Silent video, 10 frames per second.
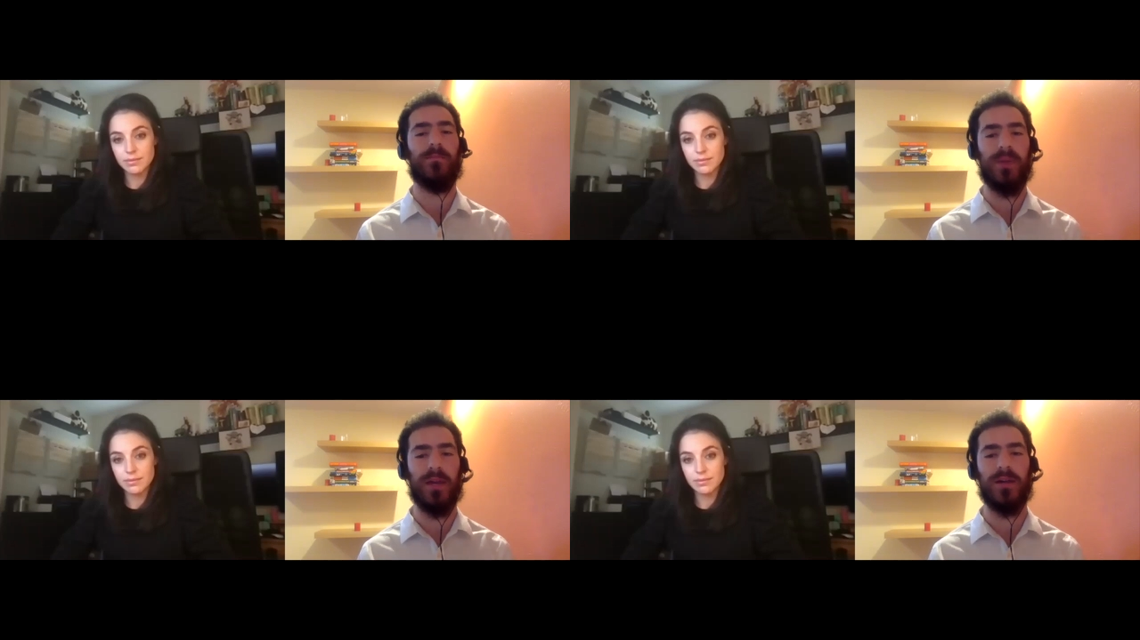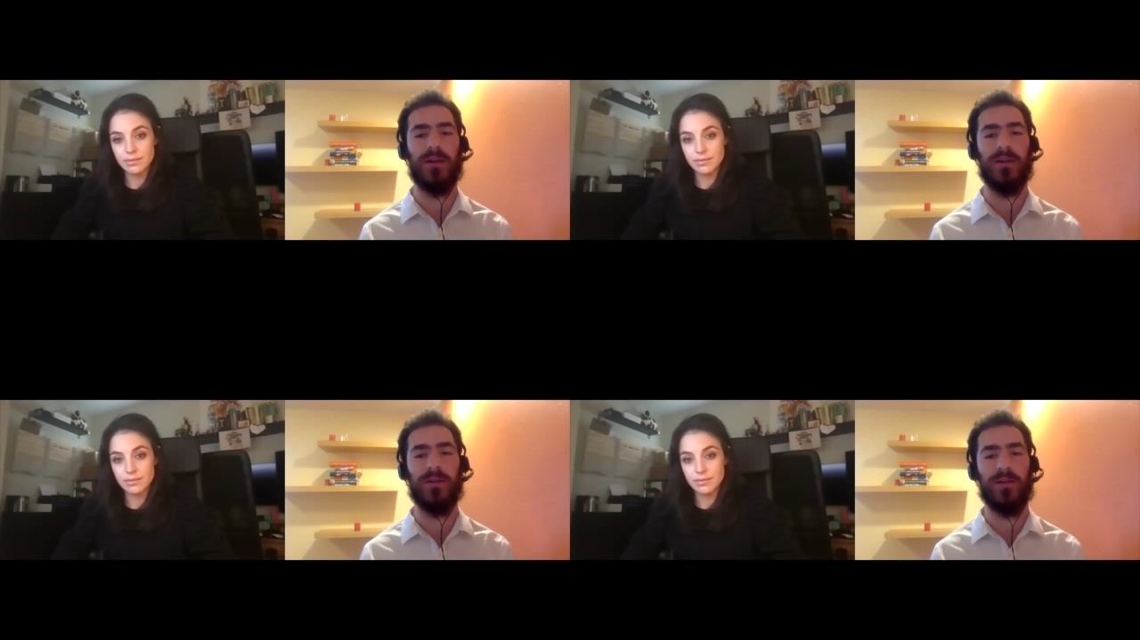Speaker 1: big
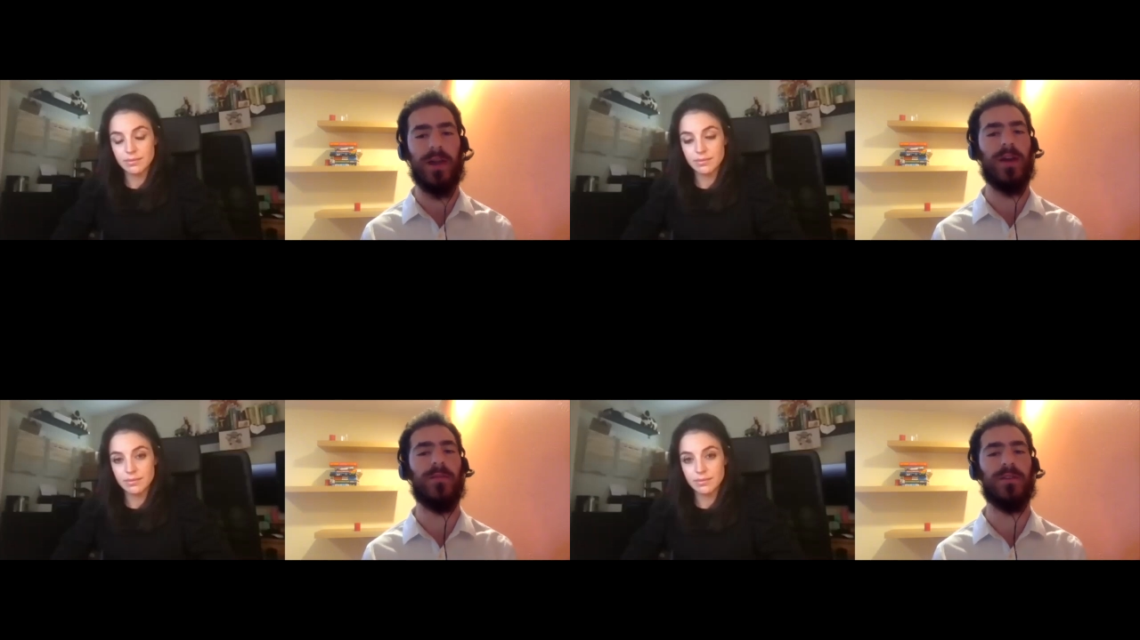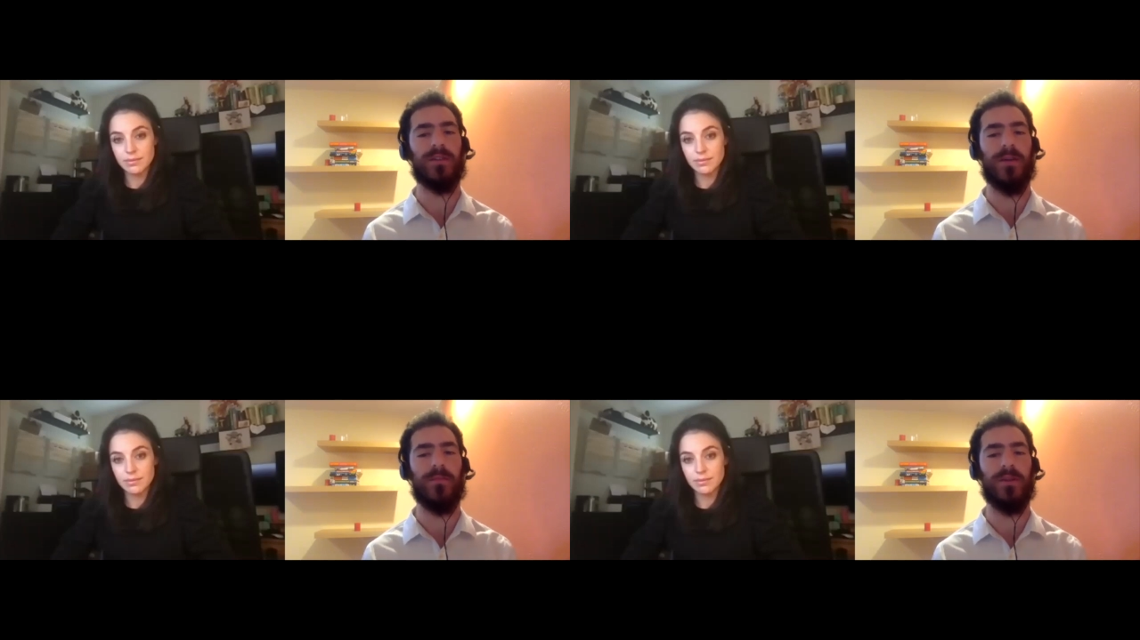cannabis
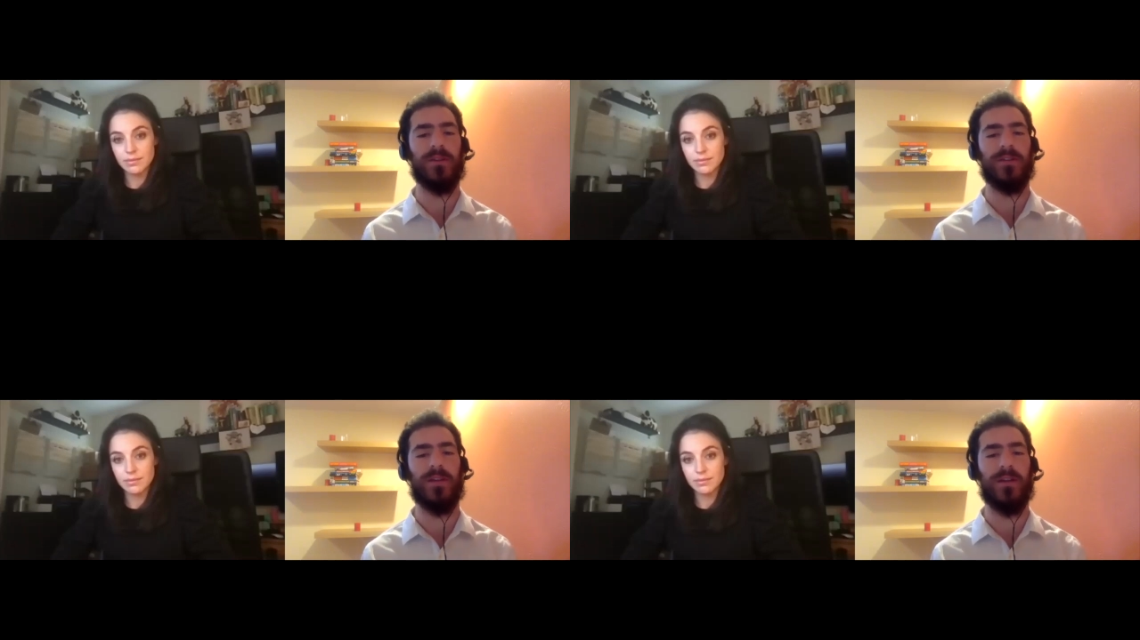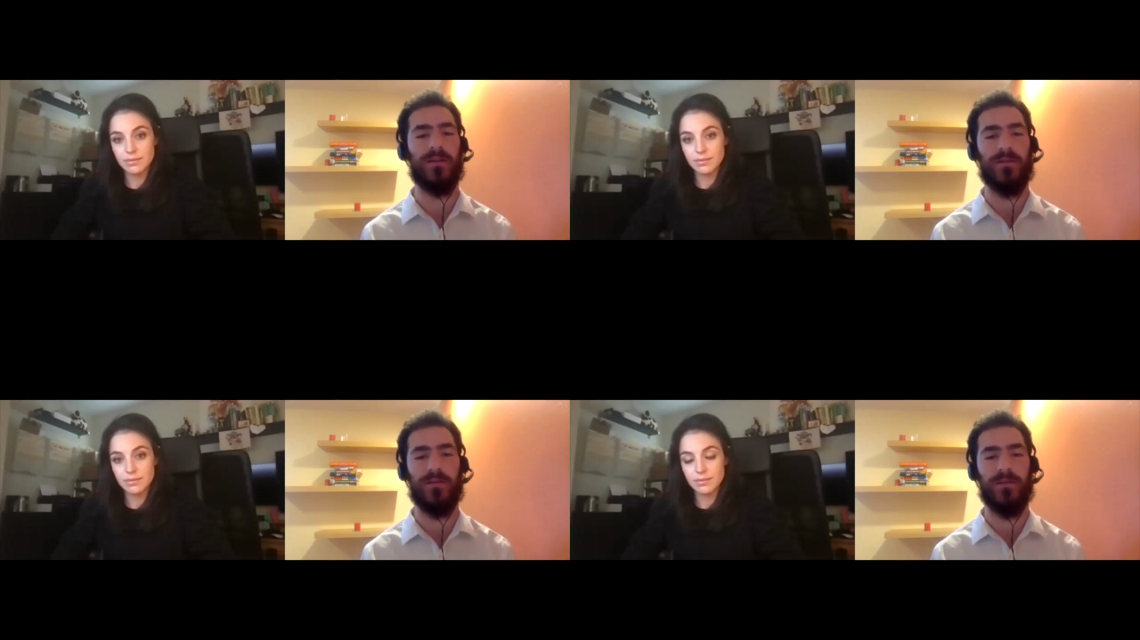companies that
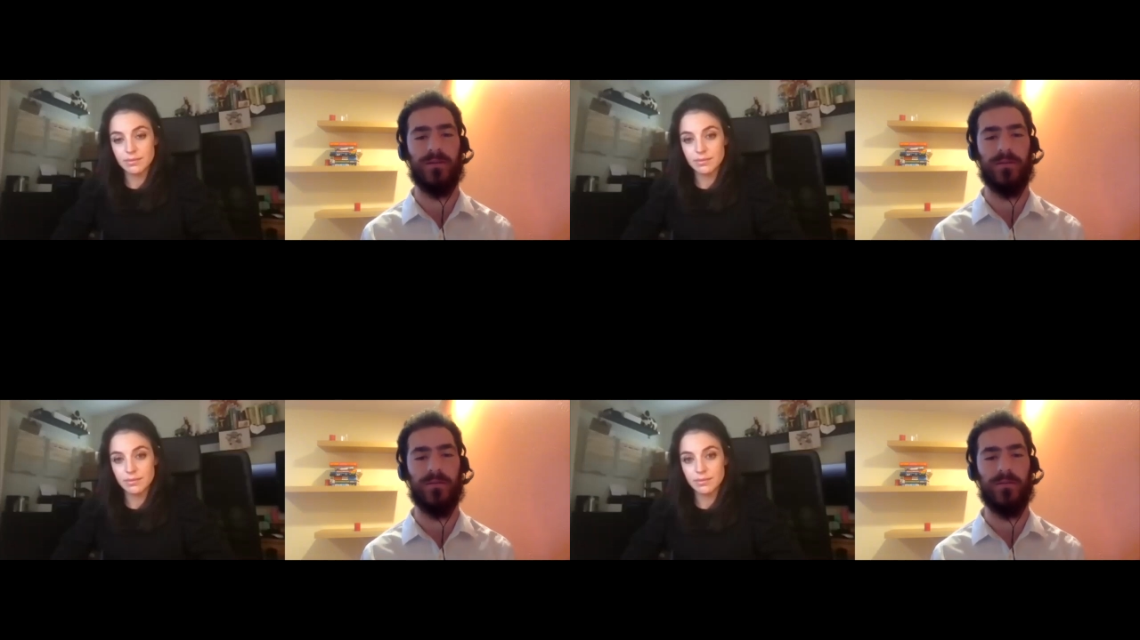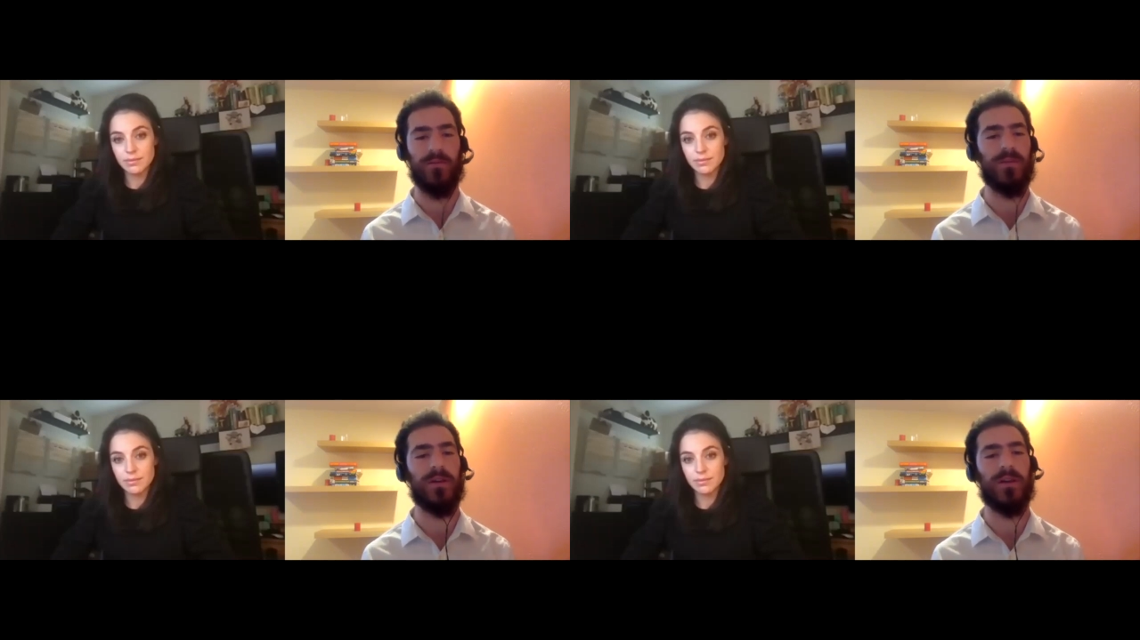will
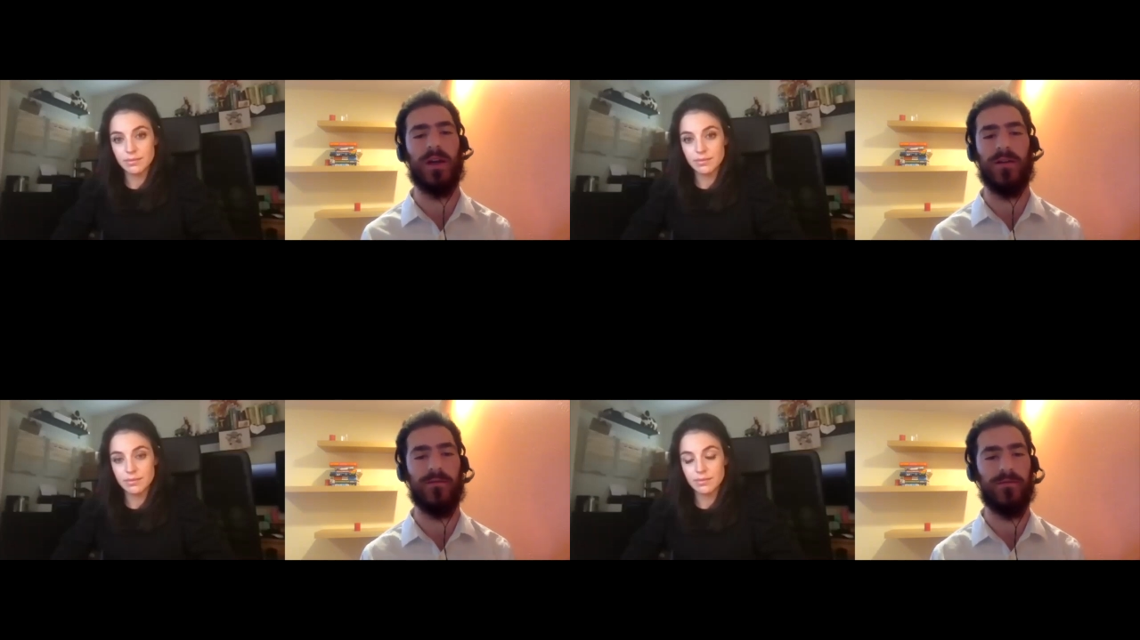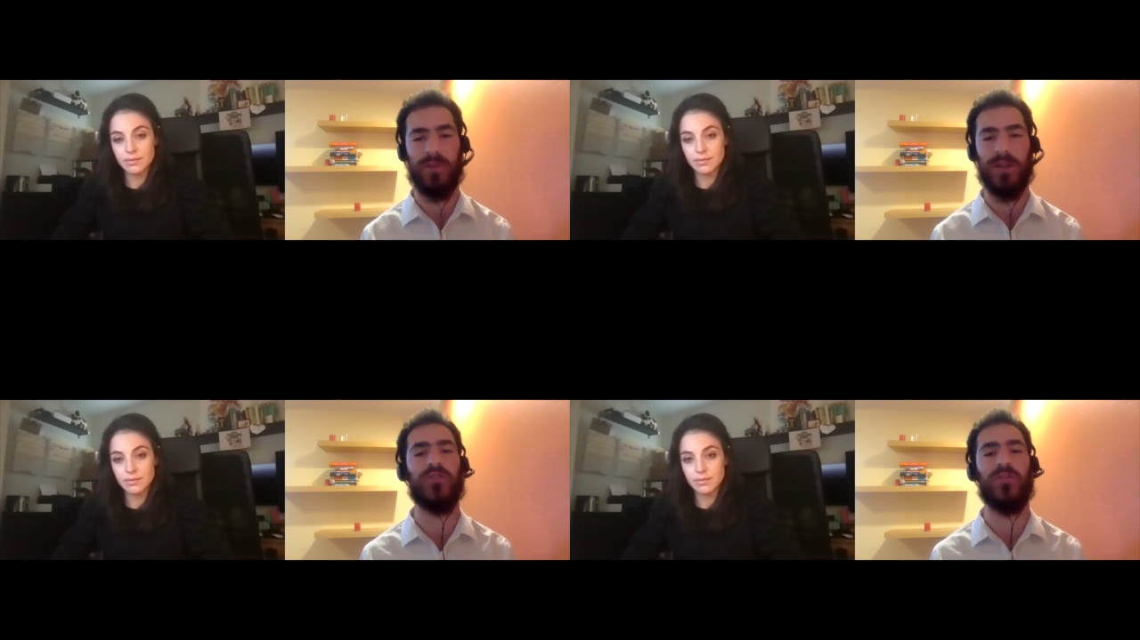be kind of
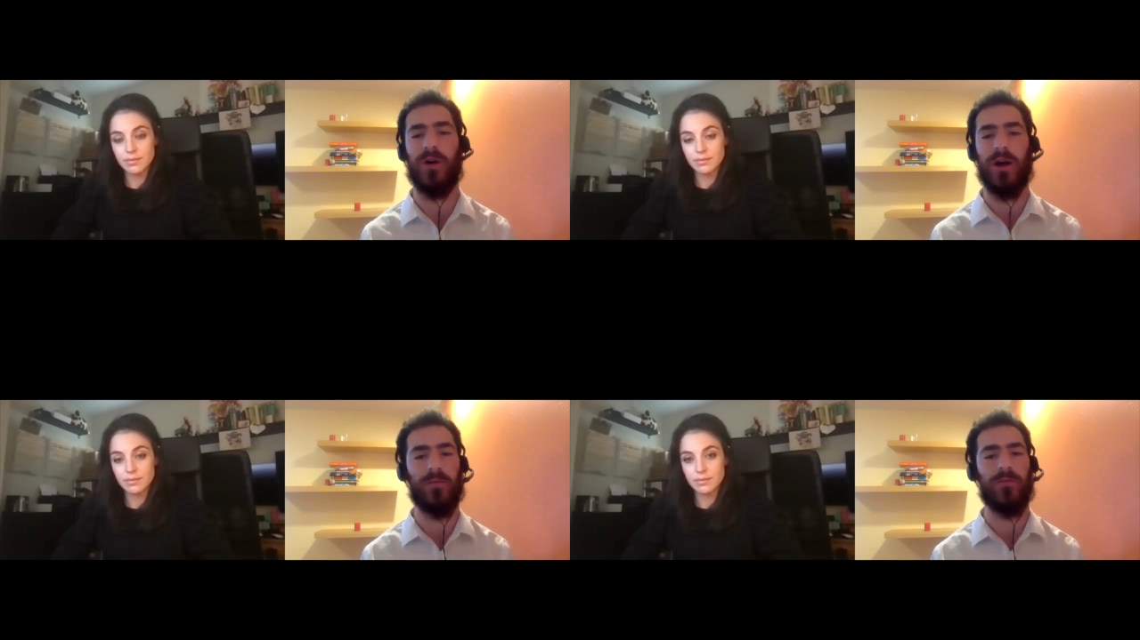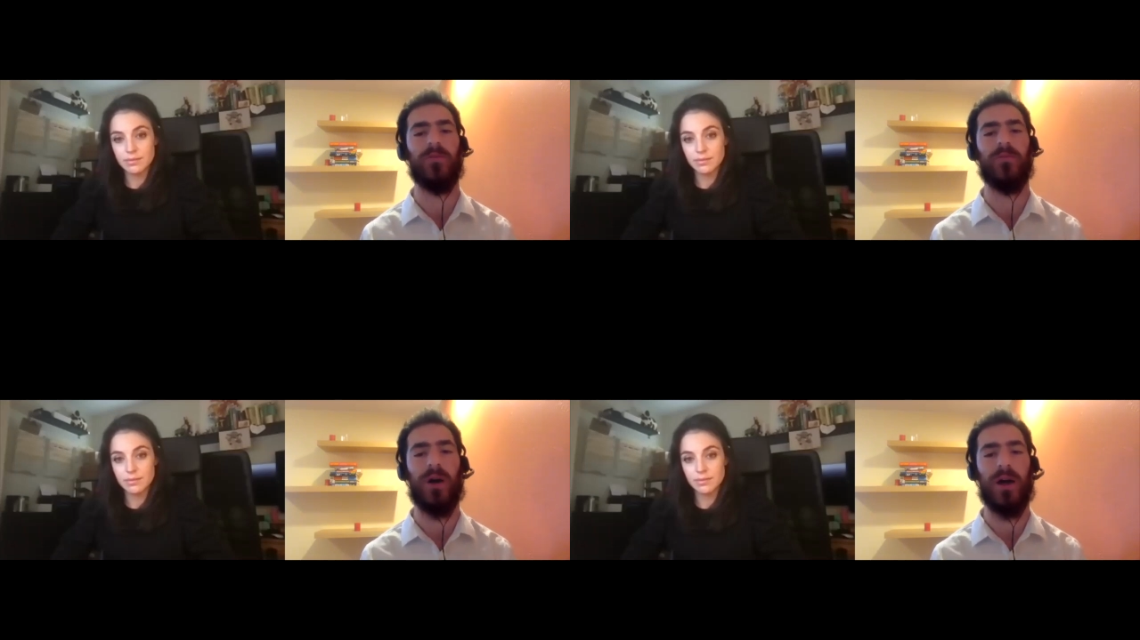nationwide,
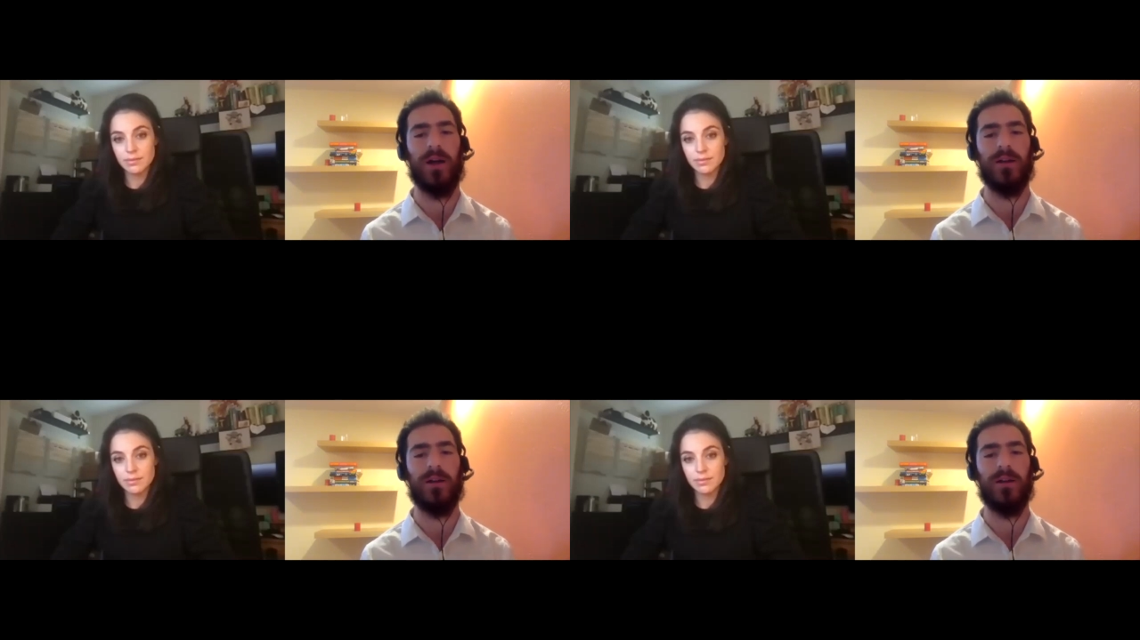worldwide.